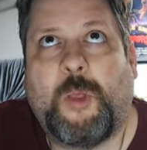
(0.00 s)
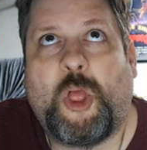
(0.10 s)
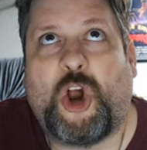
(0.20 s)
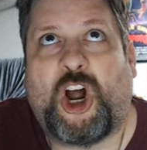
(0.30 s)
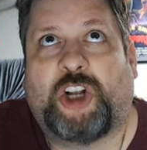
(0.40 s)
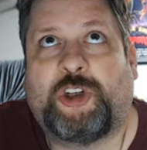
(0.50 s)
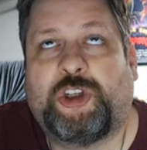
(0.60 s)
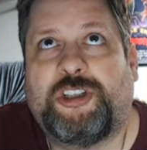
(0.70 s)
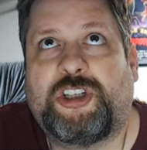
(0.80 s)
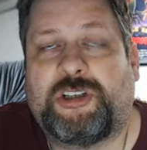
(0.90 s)

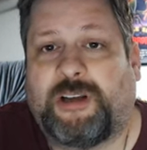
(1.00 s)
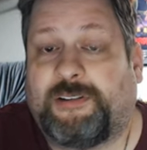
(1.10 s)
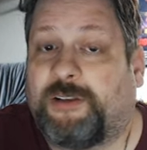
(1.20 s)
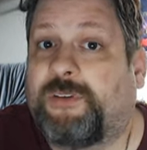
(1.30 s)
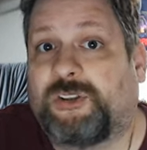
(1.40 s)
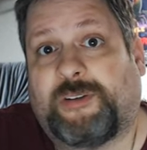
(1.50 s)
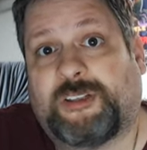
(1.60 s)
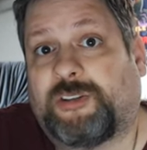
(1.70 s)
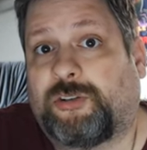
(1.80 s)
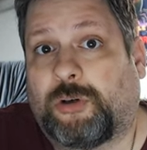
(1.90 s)
First of all,
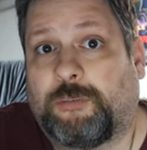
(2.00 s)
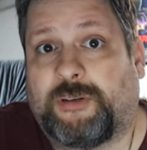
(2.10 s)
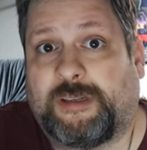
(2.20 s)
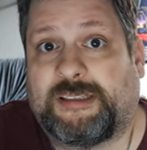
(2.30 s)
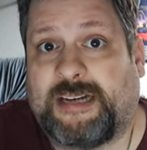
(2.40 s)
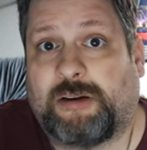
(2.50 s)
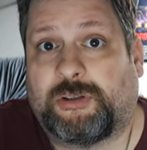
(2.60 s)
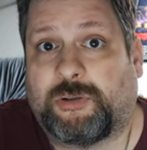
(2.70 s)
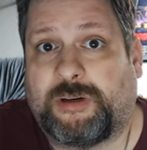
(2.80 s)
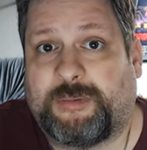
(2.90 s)
it's a short movie. It's an hour
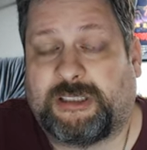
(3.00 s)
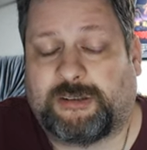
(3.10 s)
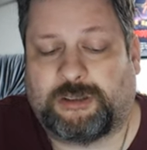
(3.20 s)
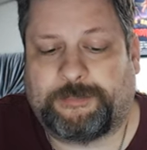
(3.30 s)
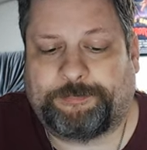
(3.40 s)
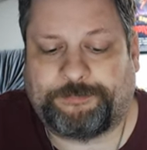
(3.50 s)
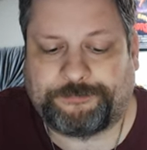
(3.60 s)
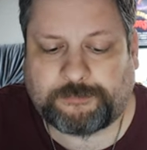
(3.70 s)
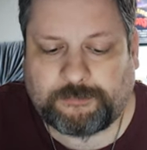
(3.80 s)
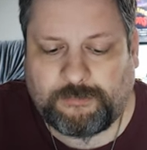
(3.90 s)
and 20 minutes long.
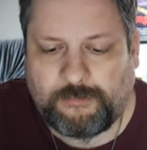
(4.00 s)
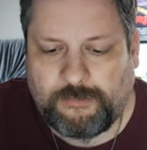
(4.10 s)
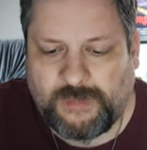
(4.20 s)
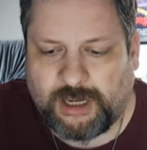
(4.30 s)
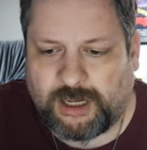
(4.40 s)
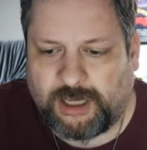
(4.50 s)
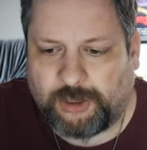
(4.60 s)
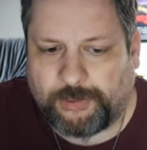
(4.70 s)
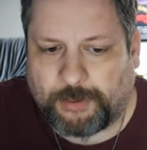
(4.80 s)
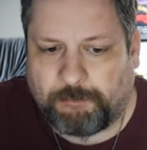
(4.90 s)

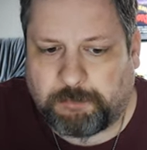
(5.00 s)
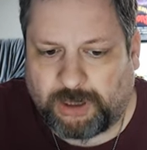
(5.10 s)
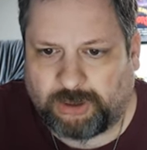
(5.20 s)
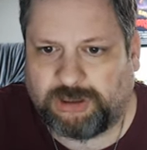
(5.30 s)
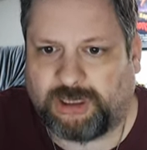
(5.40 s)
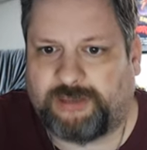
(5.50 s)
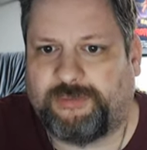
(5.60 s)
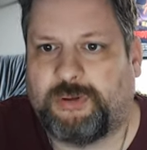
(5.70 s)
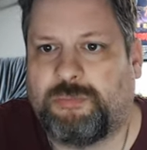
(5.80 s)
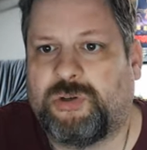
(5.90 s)
The bulk
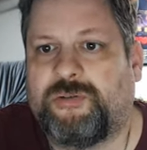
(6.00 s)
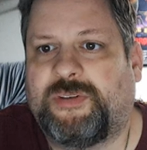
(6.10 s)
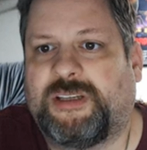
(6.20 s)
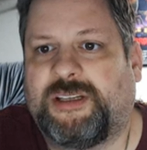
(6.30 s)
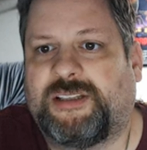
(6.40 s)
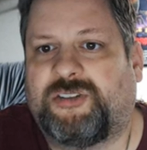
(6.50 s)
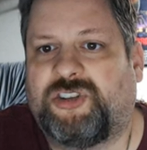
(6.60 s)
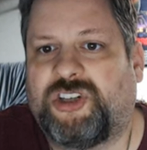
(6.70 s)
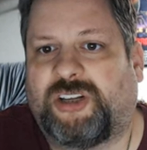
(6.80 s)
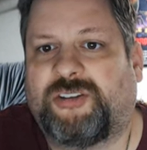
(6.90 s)
of the movie is
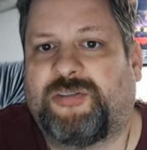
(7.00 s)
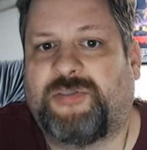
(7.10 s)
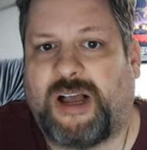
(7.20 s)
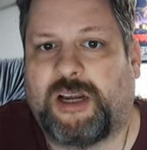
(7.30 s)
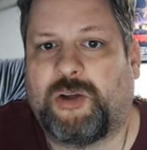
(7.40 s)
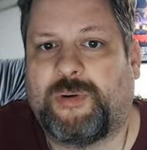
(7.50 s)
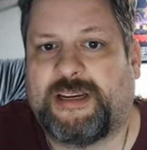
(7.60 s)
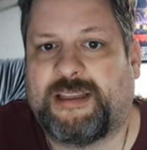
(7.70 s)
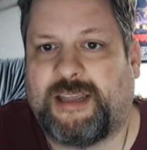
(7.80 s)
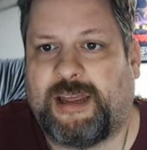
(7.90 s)
just
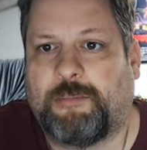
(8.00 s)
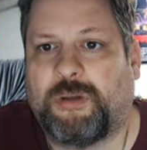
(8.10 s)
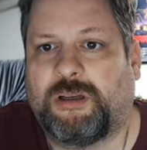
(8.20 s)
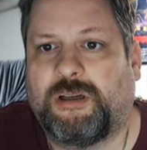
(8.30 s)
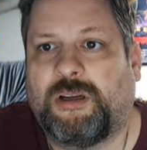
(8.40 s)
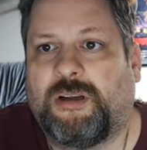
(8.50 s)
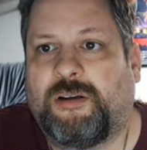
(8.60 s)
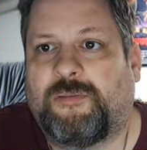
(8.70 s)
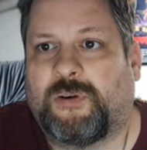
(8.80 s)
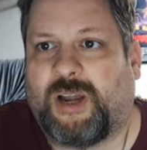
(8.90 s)
following them
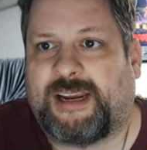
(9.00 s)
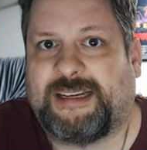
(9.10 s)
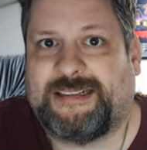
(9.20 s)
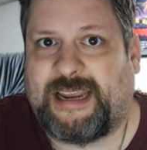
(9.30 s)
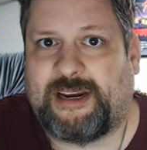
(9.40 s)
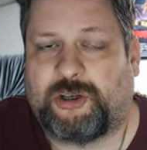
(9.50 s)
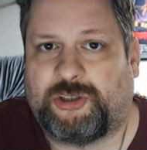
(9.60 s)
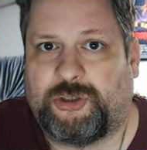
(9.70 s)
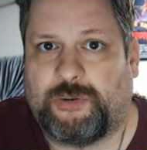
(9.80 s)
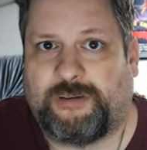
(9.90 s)
for like a day or
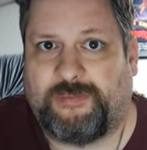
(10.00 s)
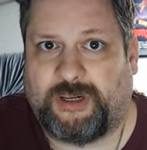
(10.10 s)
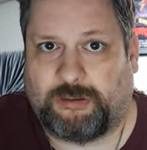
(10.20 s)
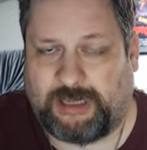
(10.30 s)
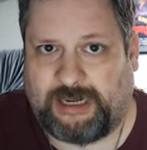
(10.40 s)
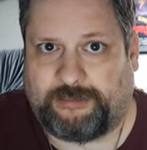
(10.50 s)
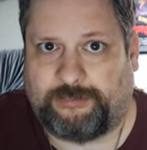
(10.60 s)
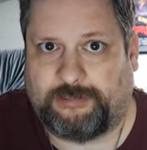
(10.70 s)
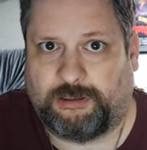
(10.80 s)
two of their life.